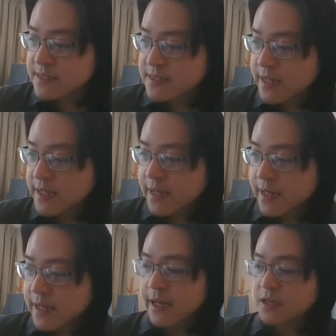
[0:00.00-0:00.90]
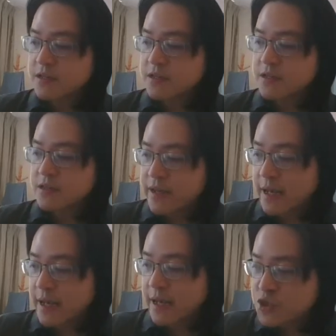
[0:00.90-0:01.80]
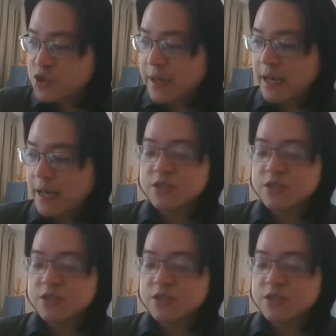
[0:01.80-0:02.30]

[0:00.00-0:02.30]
then I should be able to